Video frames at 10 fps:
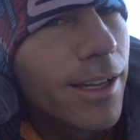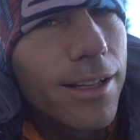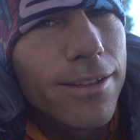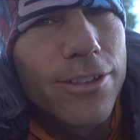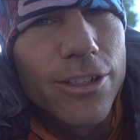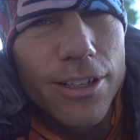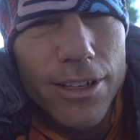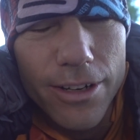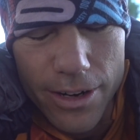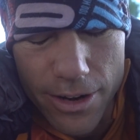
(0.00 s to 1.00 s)
It gets
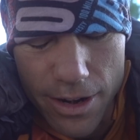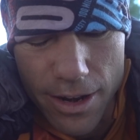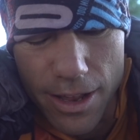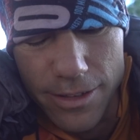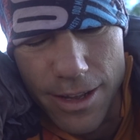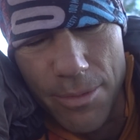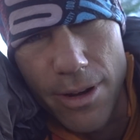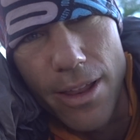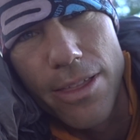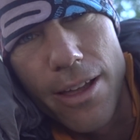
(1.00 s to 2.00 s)
chillier here at nighttime
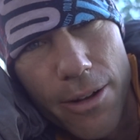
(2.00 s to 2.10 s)
than I thought